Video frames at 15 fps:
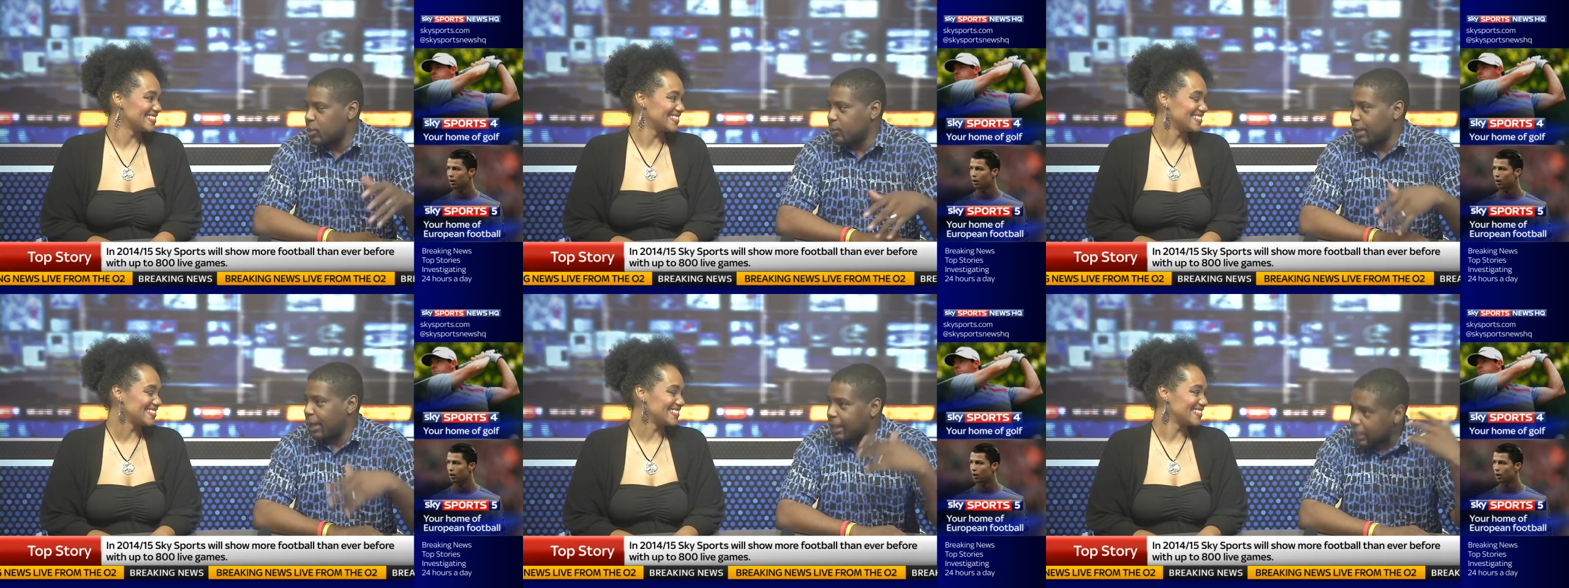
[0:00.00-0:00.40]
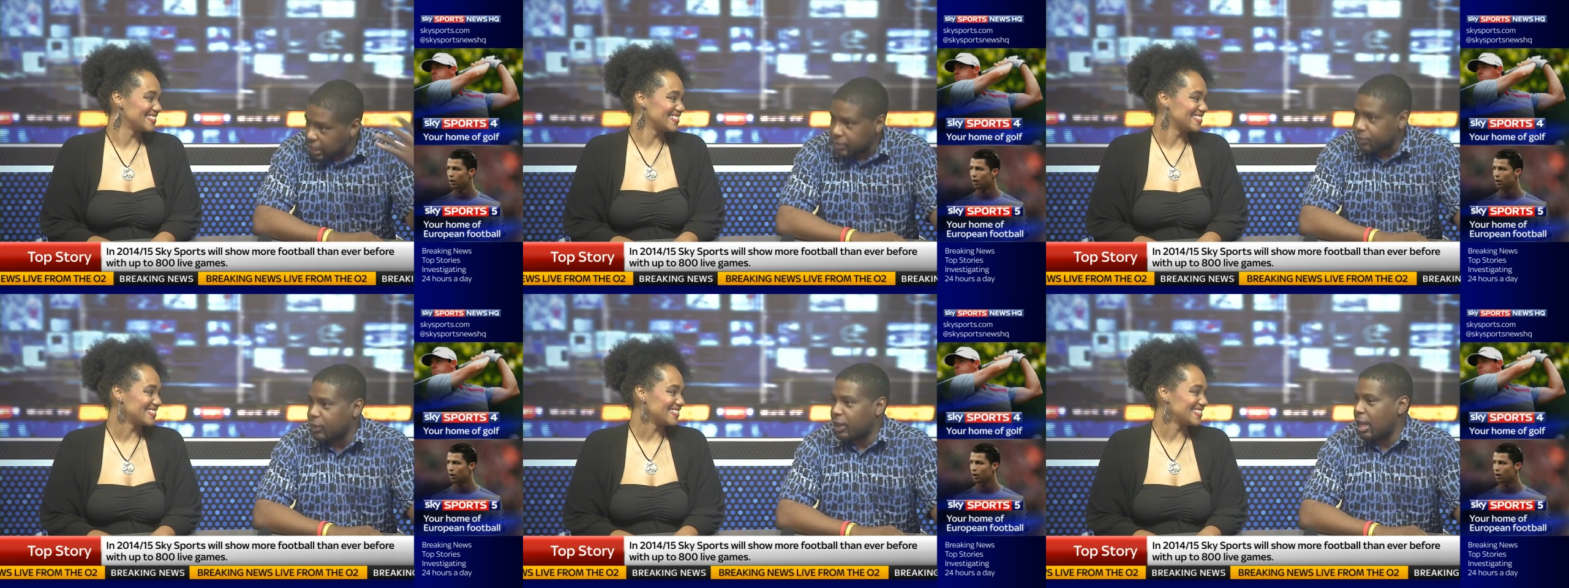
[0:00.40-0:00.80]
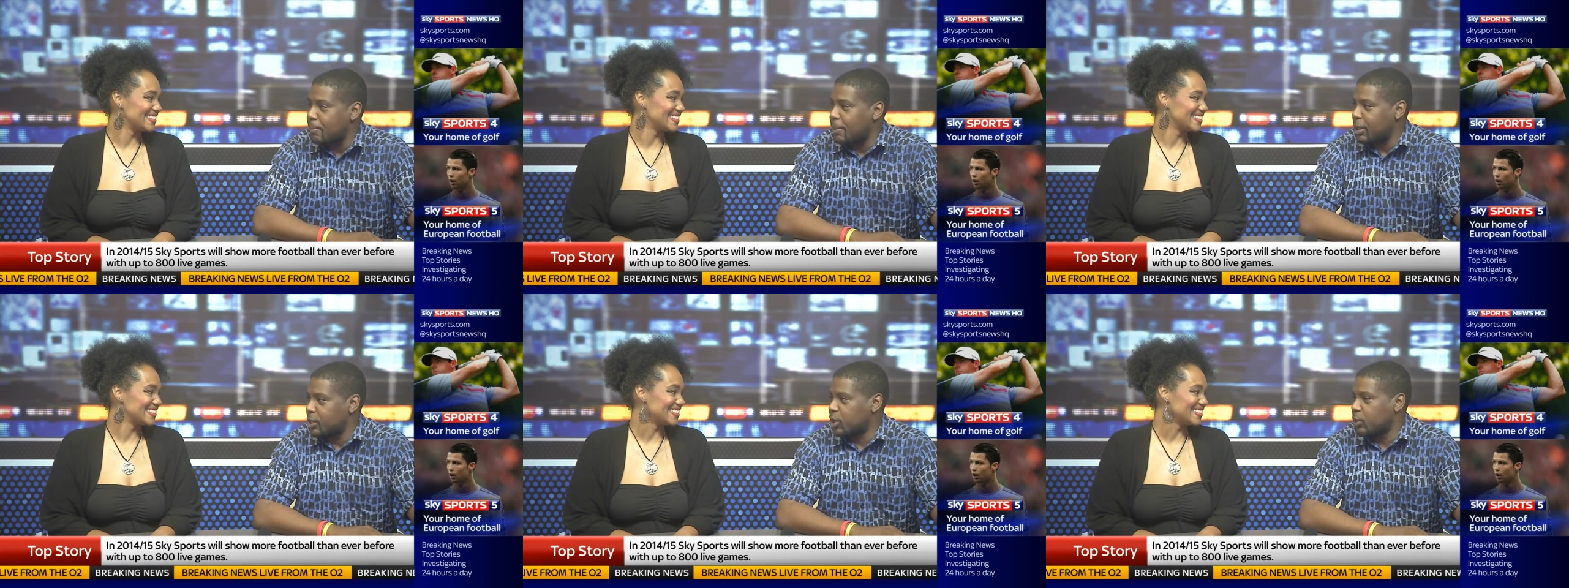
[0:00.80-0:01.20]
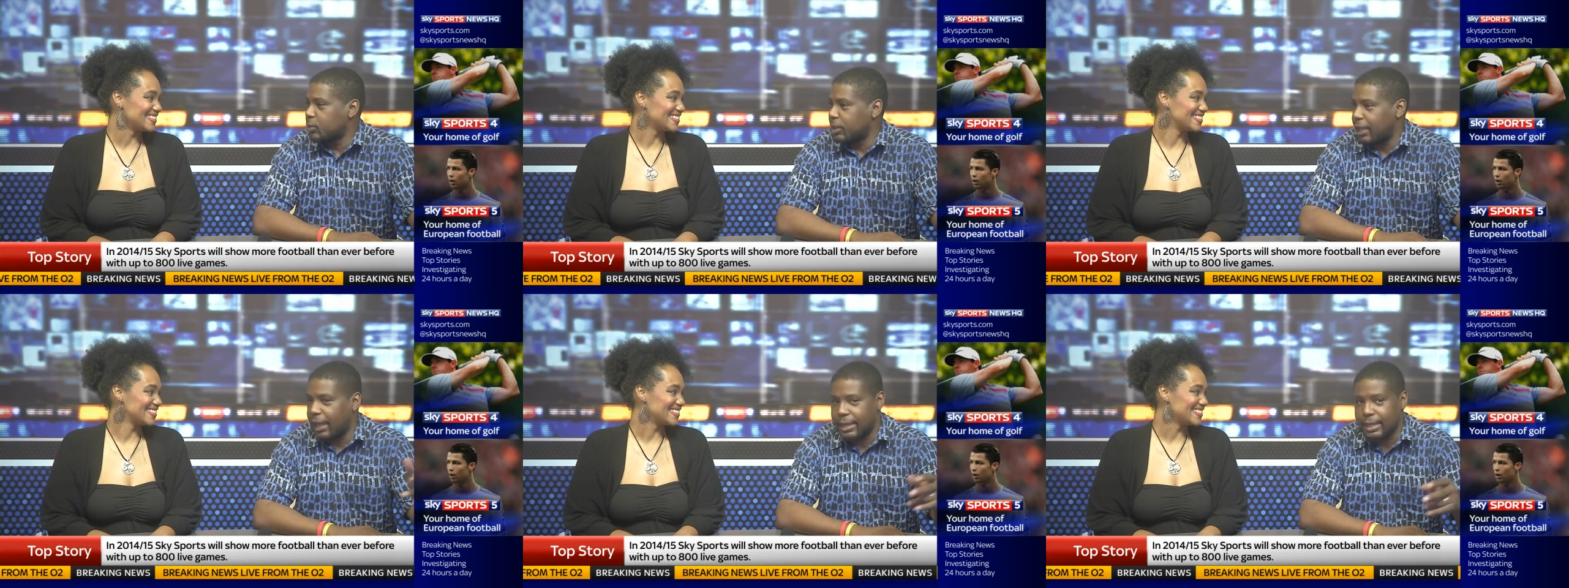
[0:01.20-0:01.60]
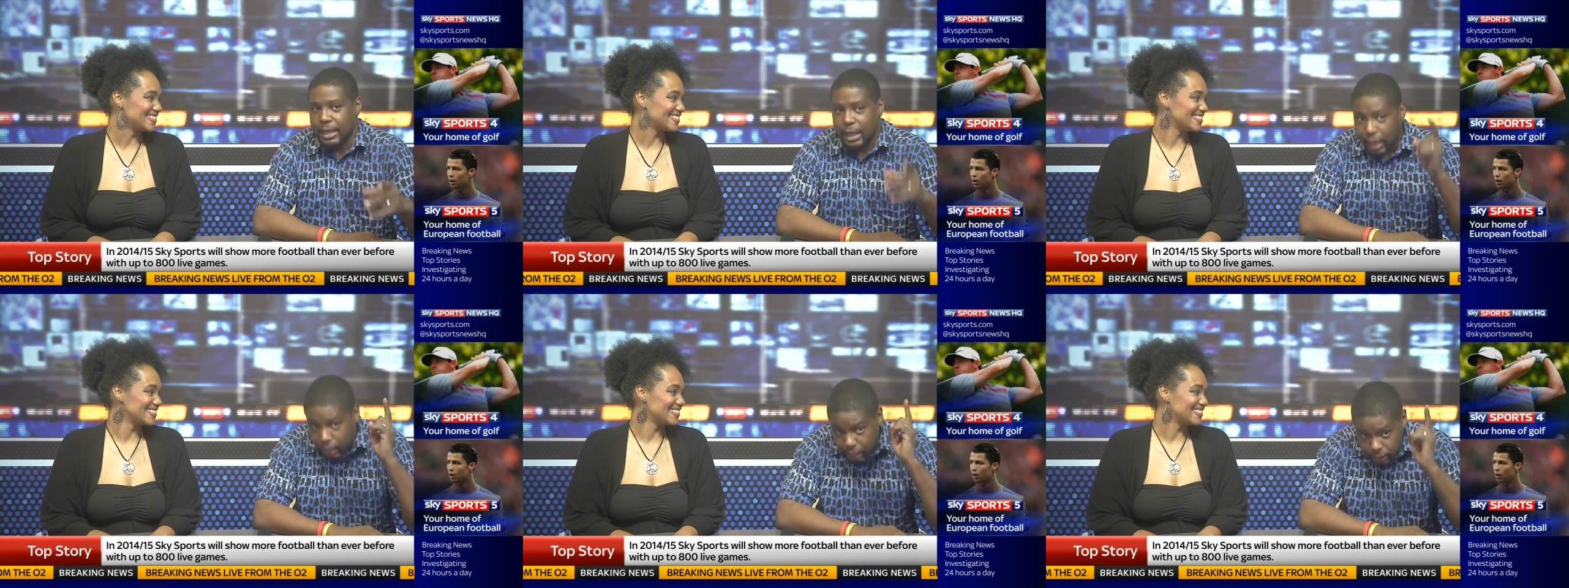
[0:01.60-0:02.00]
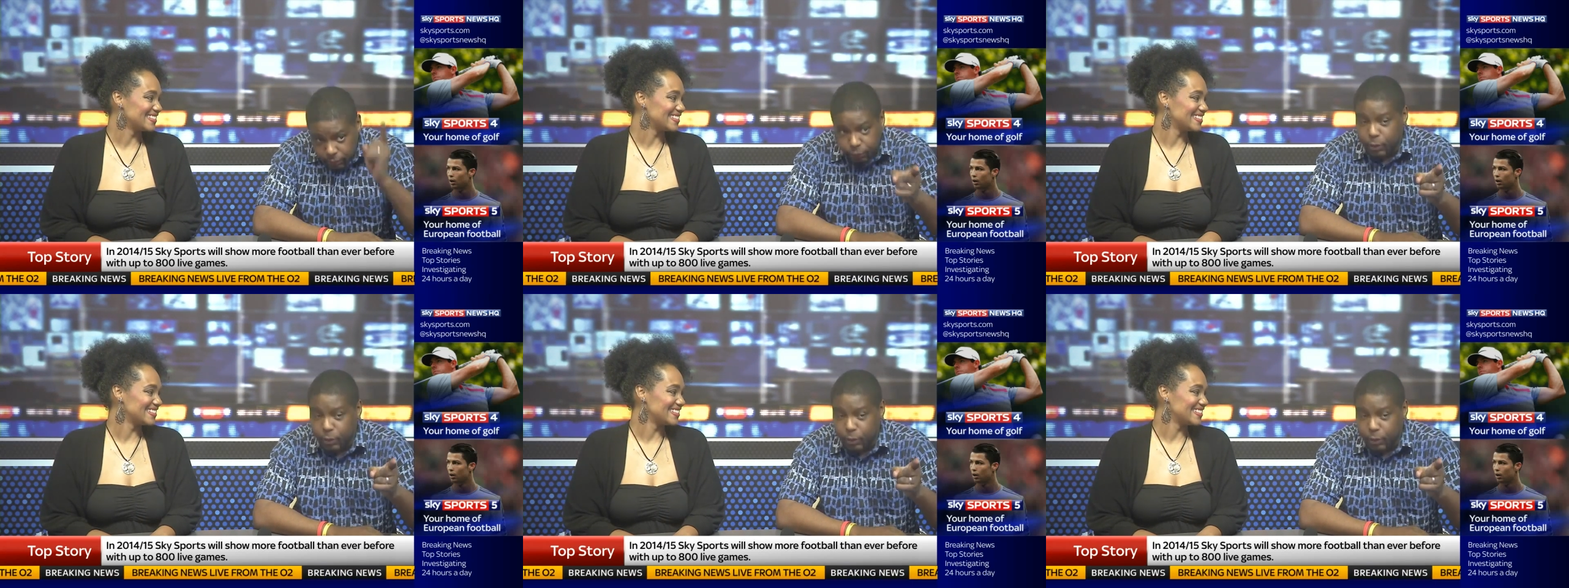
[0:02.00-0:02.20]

Speaker 1: Toegate. Let's forget about Shouldergate, and let's